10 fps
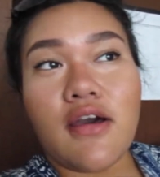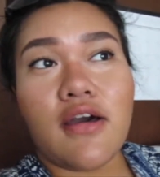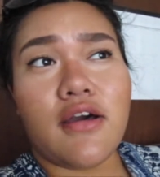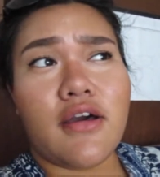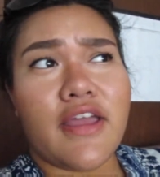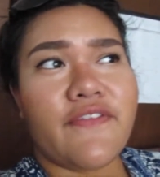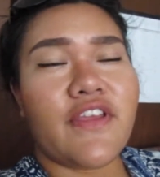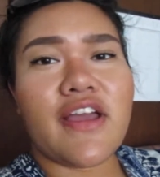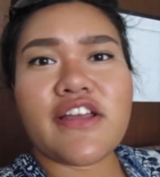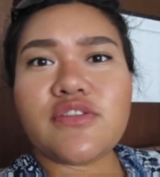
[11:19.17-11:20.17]
Uh, if
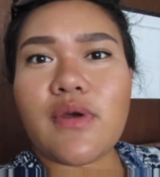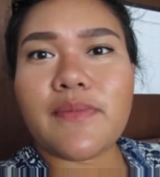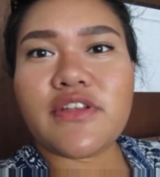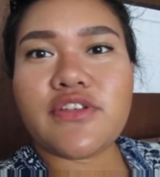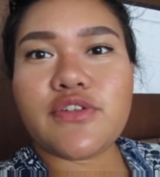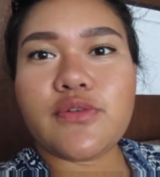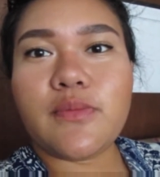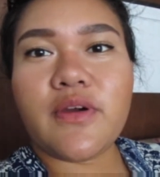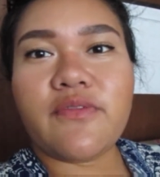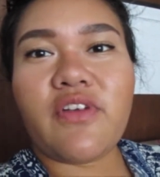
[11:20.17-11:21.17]
you guys want me to do
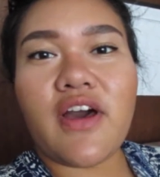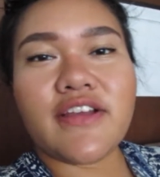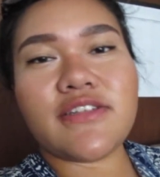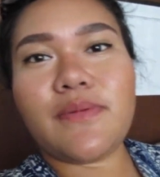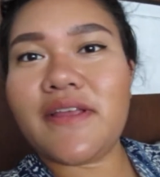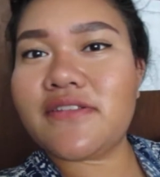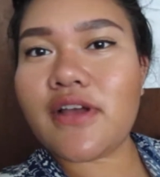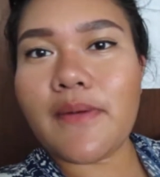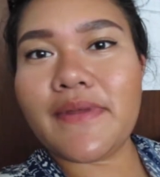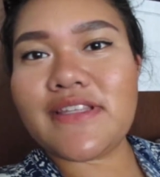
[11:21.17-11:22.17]
more vlogs, please
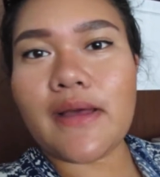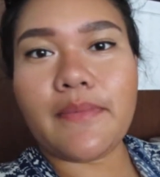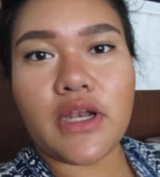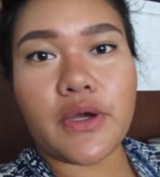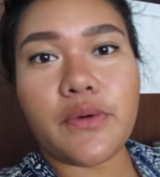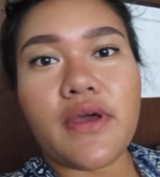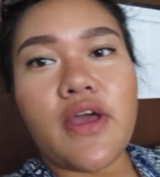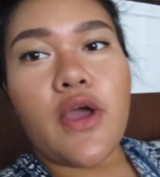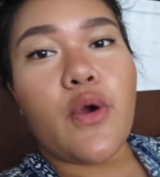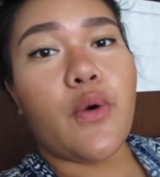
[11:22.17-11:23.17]
comment down below.
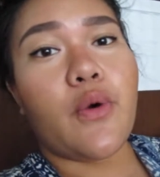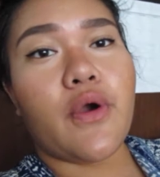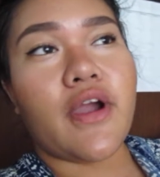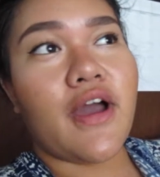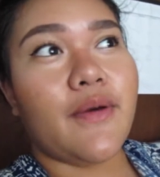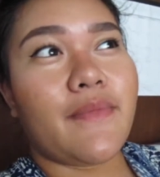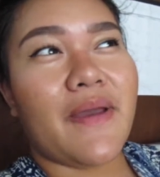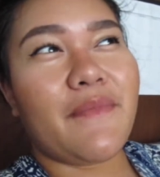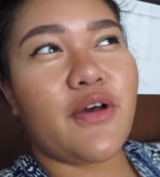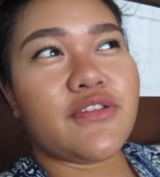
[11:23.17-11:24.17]
Or um,
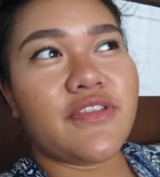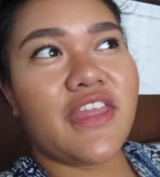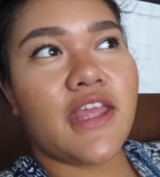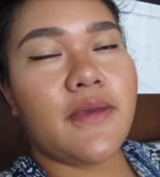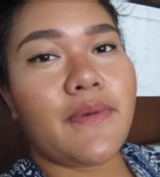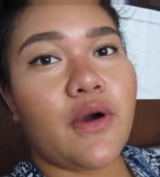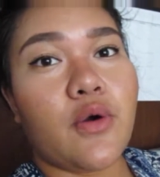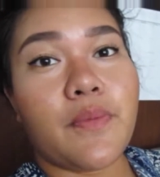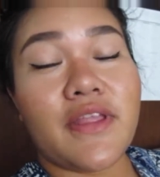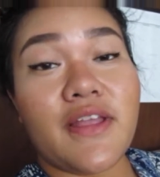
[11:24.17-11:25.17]
I'm also thinking about
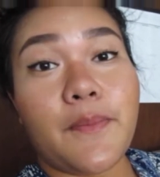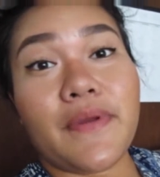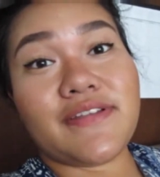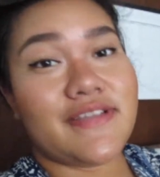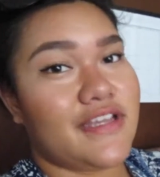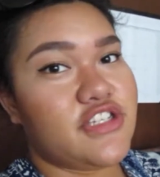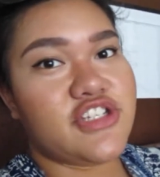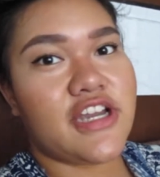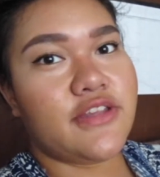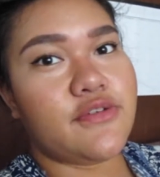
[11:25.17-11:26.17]
opening up a second
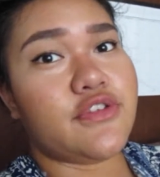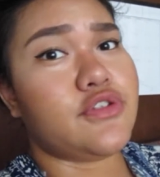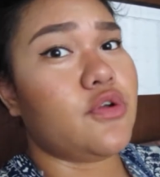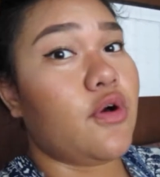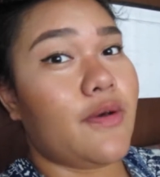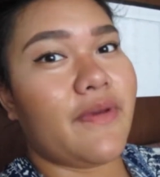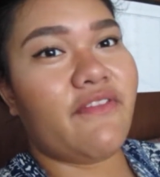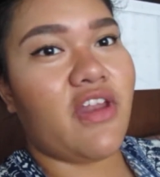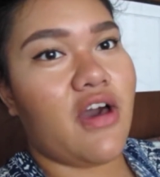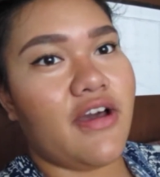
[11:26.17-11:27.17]
channel to do all my
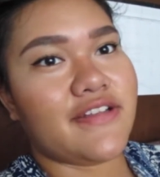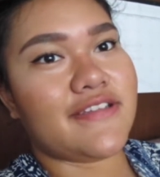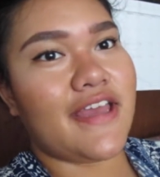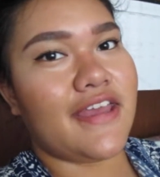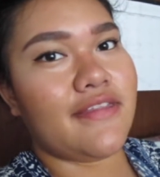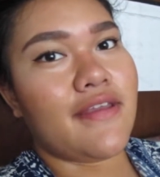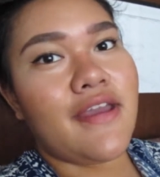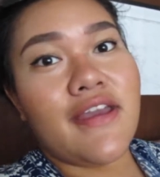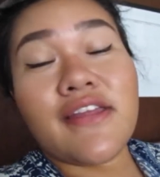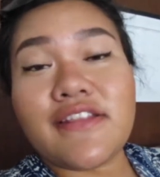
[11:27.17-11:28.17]
vlogs, and
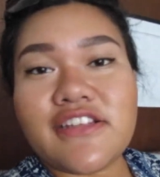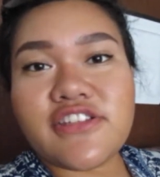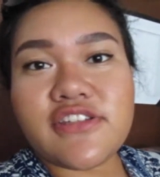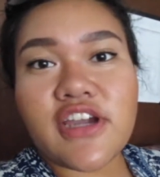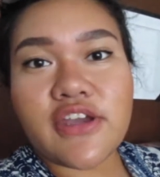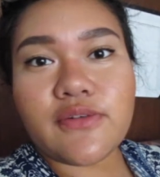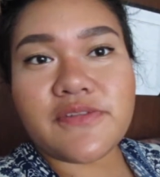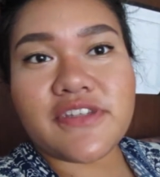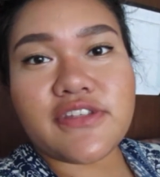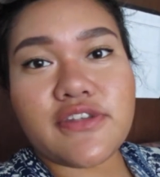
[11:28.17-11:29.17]
this channel
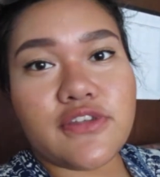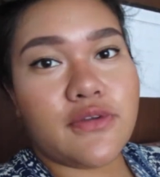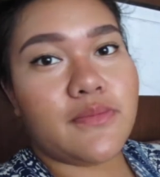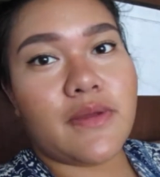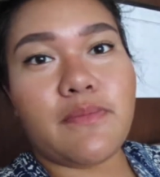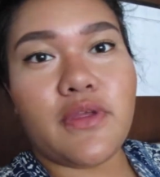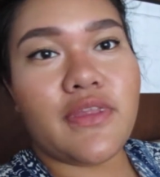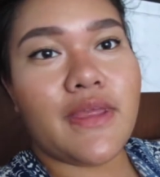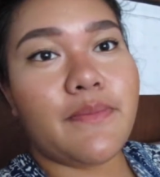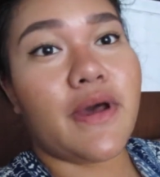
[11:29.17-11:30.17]
just to do my
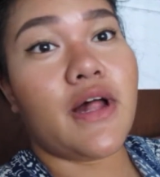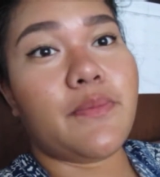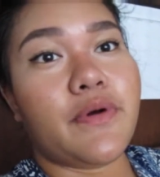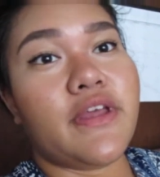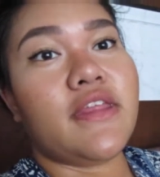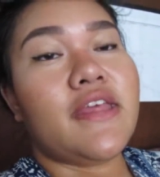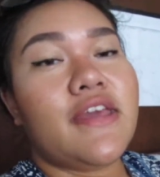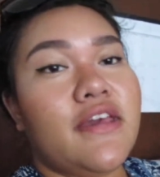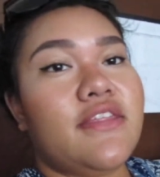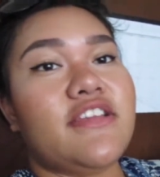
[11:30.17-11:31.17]
beauty, but I'll put
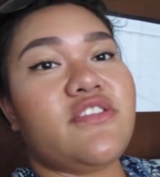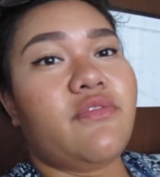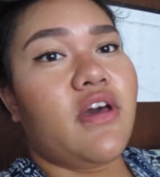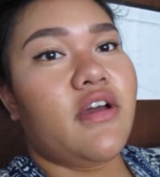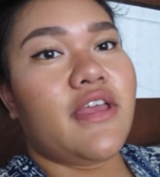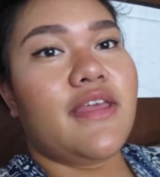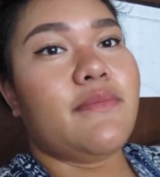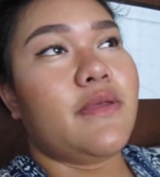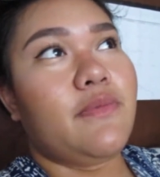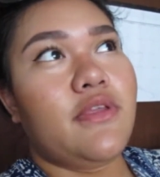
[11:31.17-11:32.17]
this vlog in
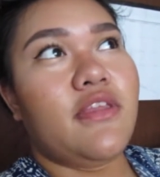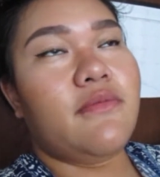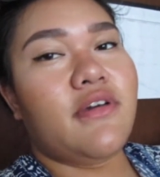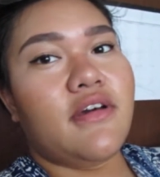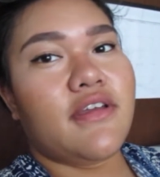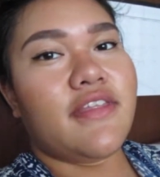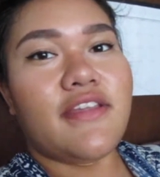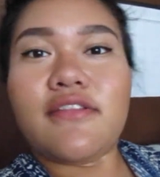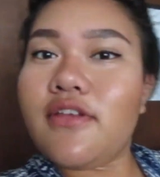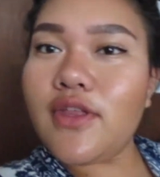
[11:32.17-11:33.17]
my beauty vlog,
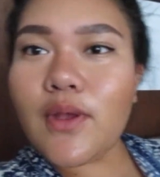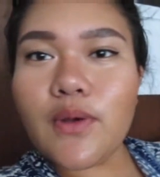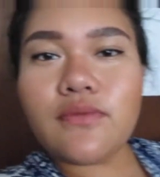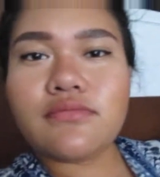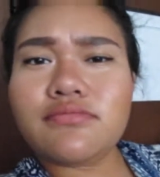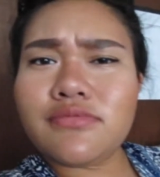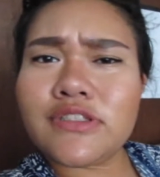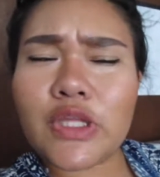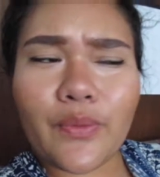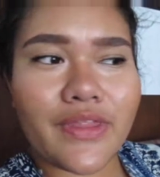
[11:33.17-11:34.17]
and you know
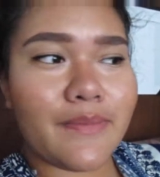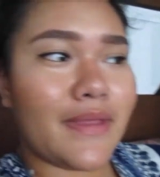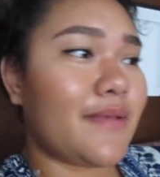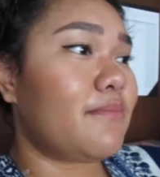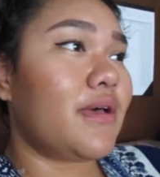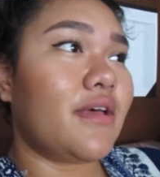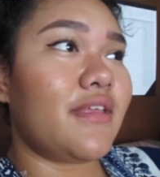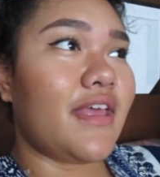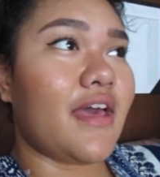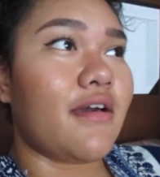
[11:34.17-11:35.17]
know what I mean.
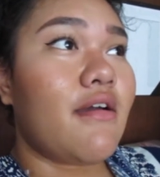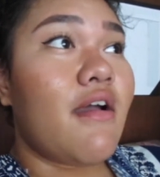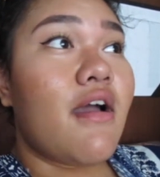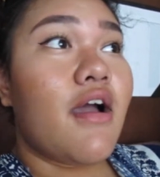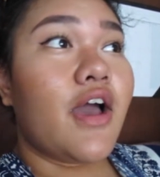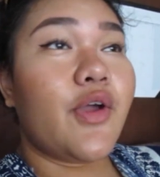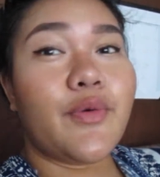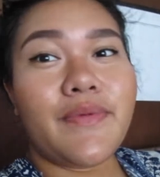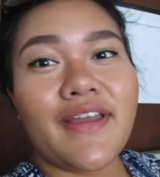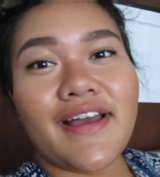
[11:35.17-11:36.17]
But yeah, I
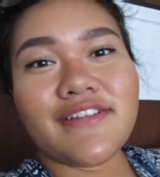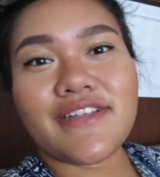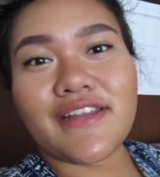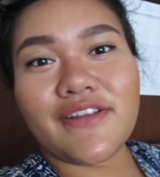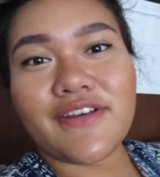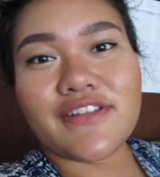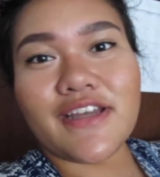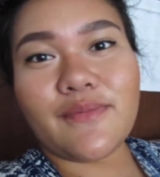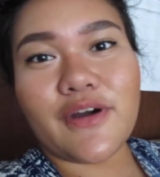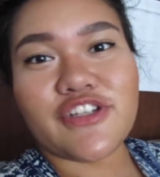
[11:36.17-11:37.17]
hope you guys had a good
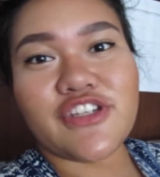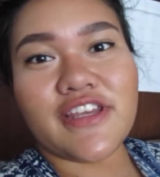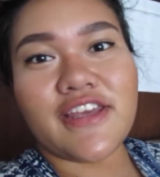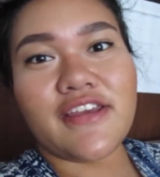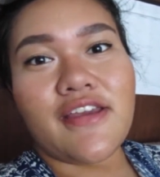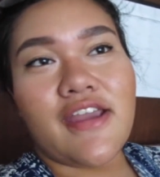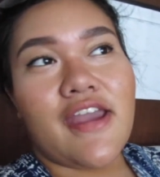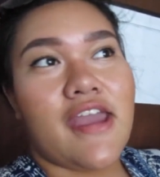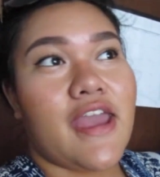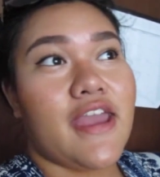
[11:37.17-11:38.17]
time watching it,
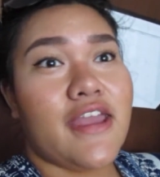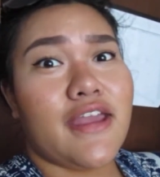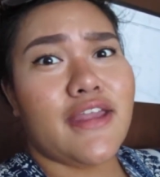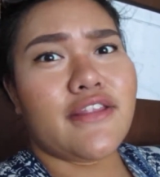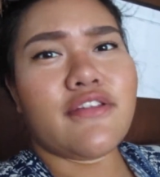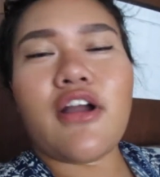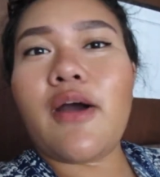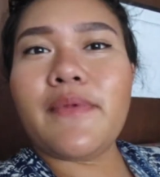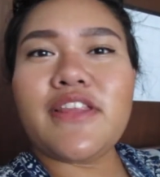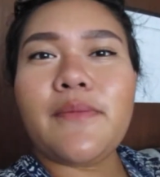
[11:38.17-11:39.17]
and
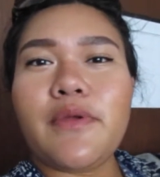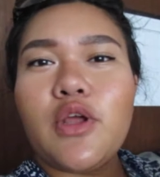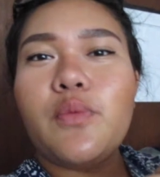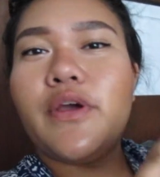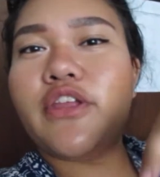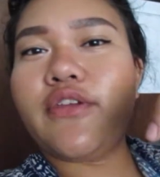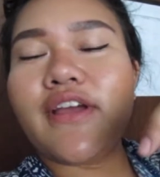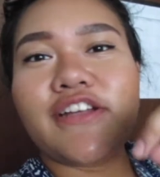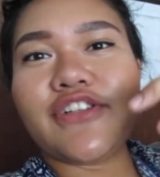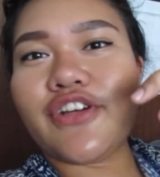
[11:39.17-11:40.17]
comment down below what you
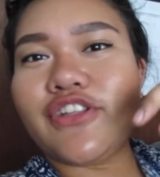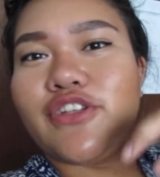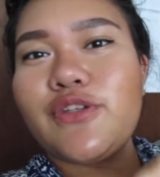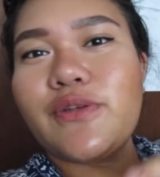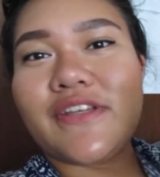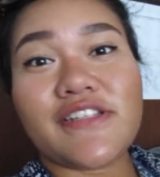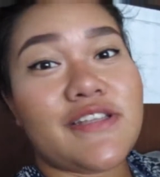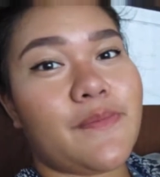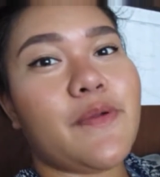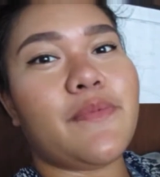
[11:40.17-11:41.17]
guys are gonna do this
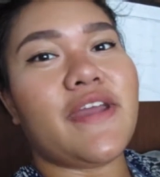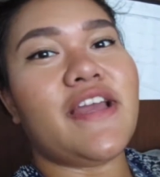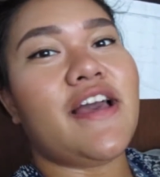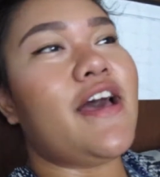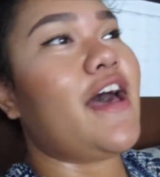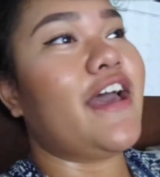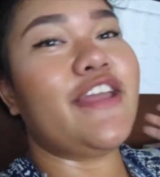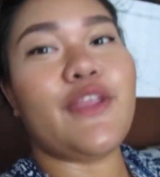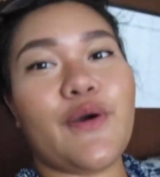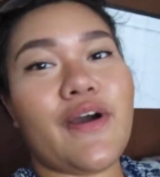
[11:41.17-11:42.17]
summer break.
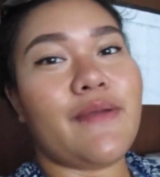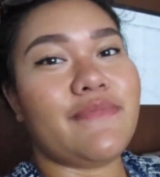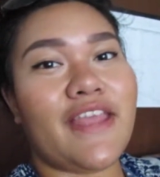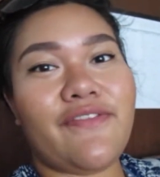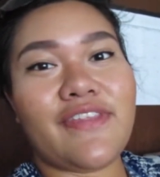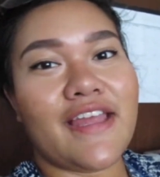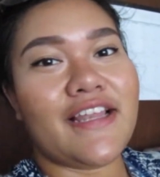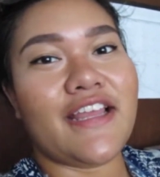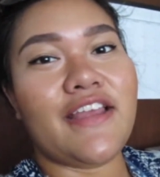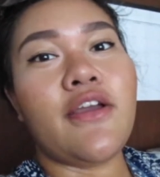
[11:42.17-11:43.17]
I know I'm
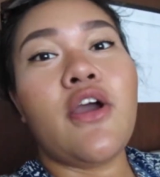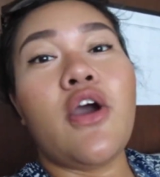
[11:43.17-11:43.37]
definitely